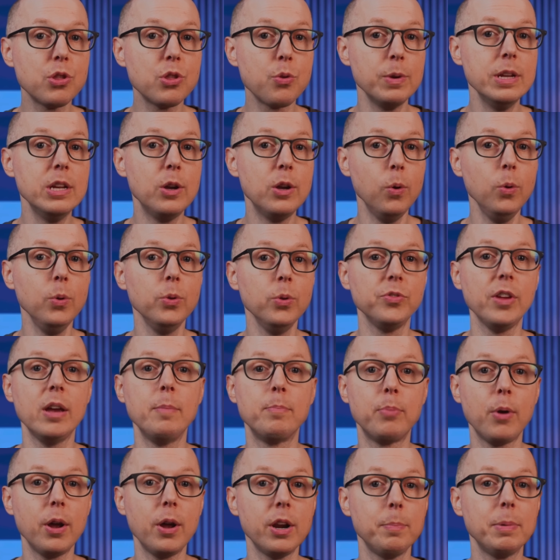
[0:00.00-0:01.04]
those three goals
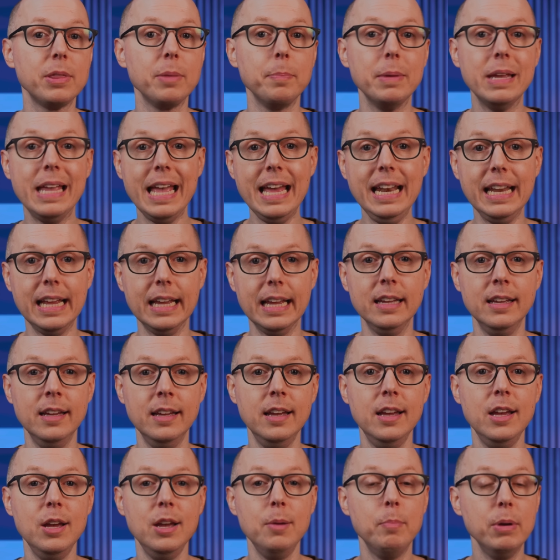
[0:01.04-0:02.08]
I brought up at the beginning,
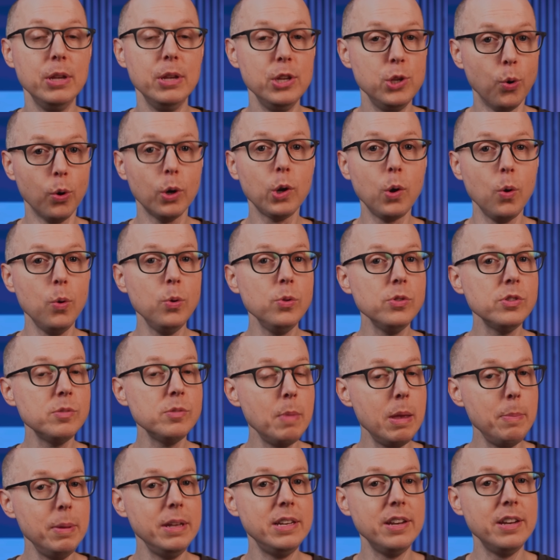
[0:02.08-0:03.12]
but your
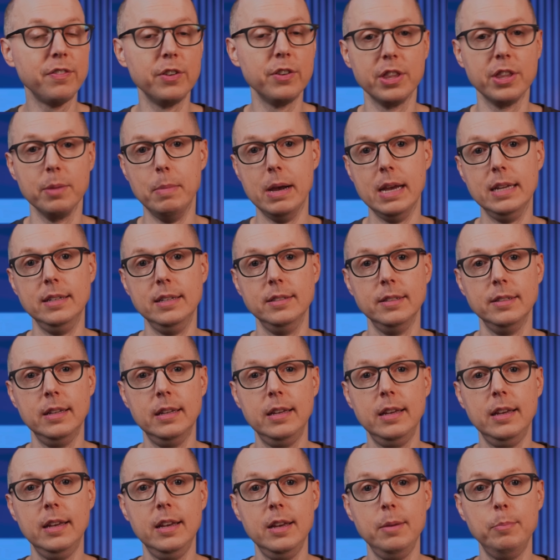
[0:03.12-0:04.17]
goals may be different than mine.
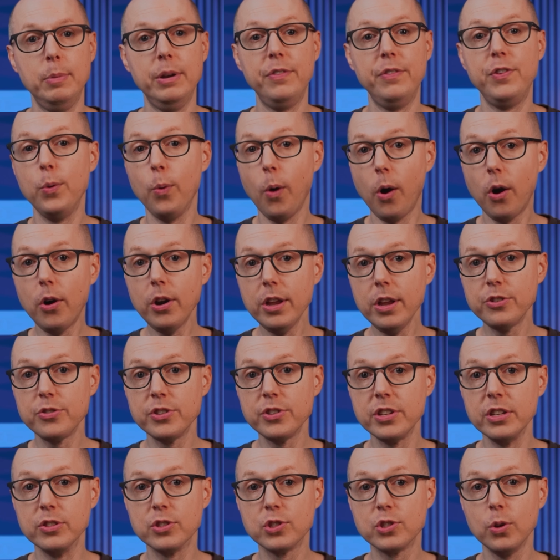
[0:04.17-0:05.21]
But if you are
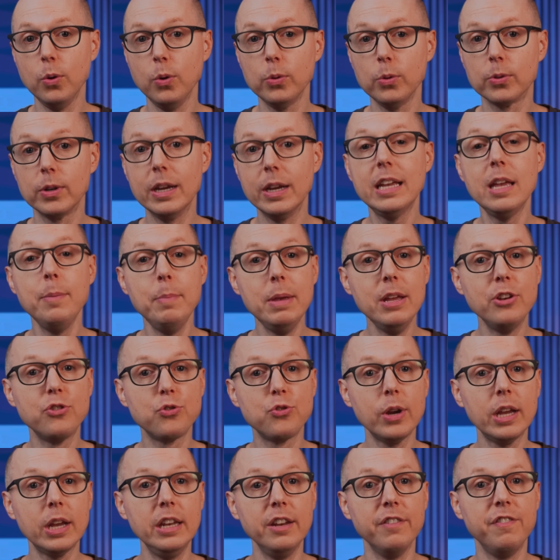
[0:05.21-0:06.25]
interested in solar, it can be
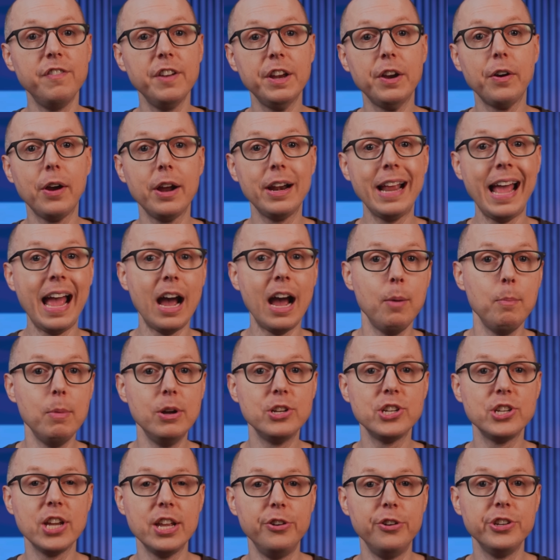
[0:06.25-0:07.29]
tricky to figure out how
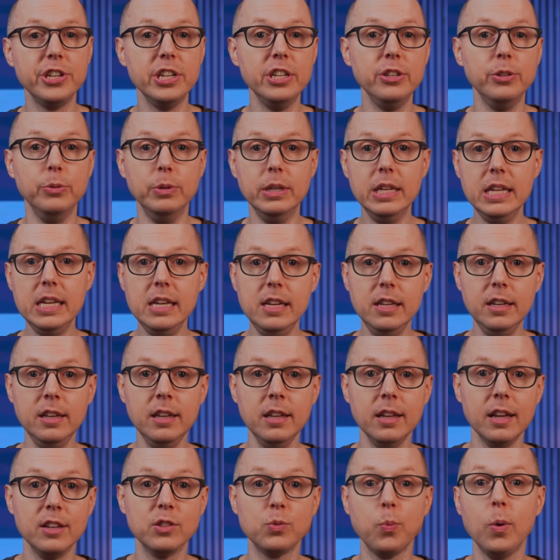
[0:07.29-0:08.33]
much energy you
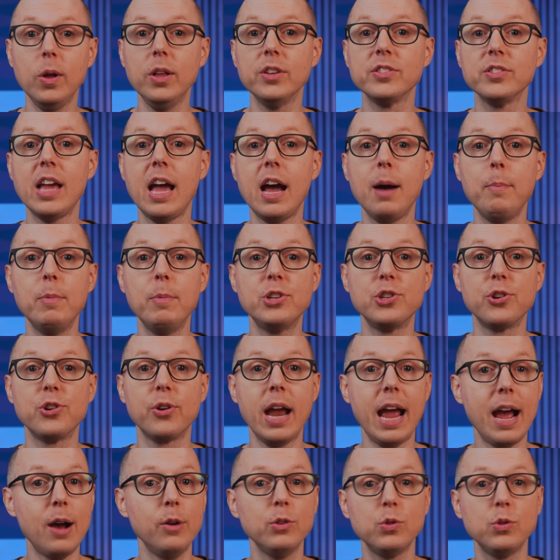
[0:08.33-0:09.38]
need, as well as how much
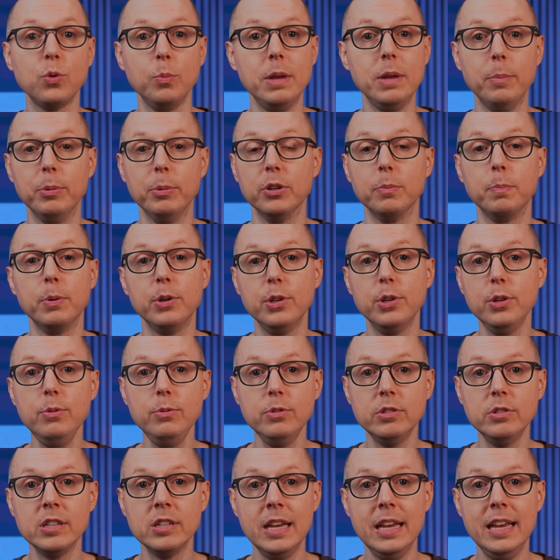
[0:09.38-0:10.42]
your house will be able to
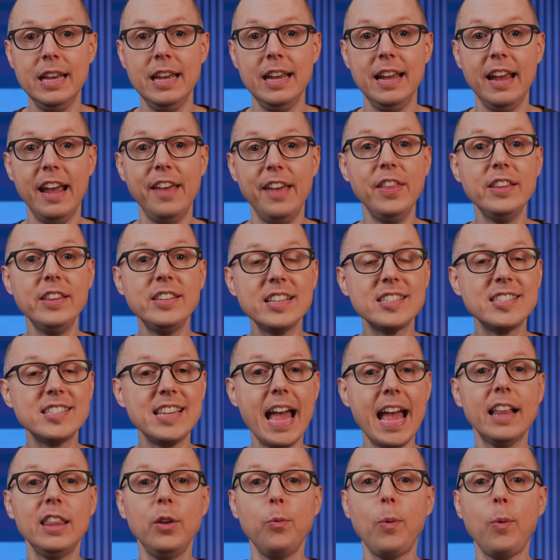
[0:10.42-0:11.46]
produce, and that's
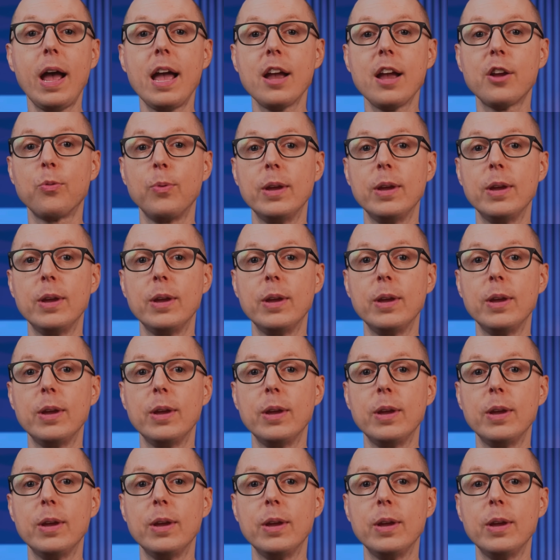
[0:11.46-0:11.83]
exactly why I